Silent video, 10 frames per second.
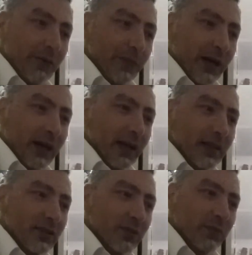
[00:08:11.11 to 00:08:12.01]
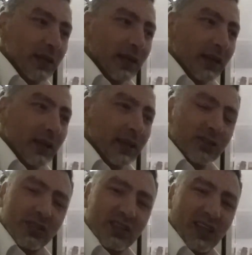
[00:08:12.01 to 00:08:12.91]
but to me it
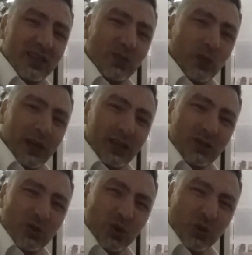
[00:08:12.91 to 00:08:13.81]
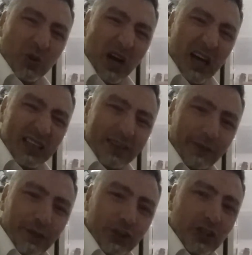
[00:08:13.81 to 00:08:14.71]
just tastes way too
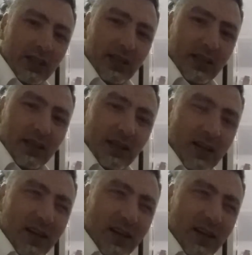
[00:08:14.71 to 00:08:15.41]
artificial,